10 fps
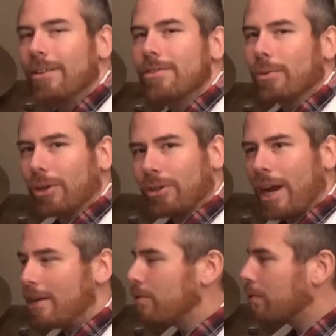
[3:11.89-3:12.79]
we're going to
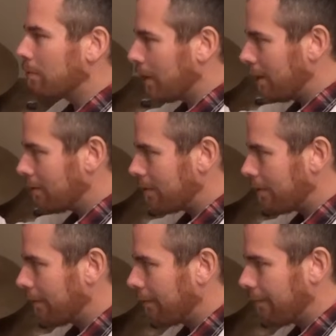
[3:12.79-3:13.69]
crash with the bass
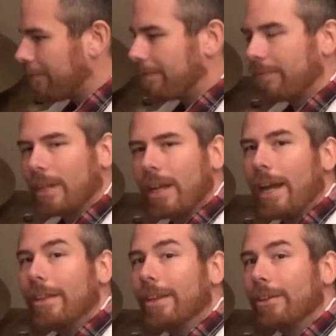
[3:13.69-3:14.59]

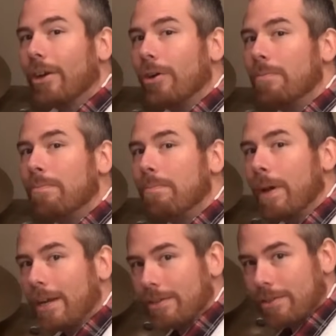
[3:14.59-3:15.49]
and then go
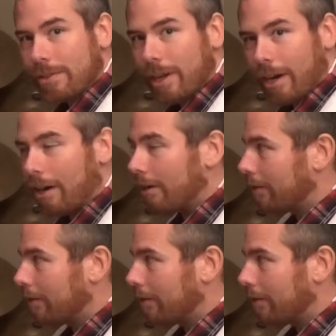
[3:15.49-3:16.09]
bass snare.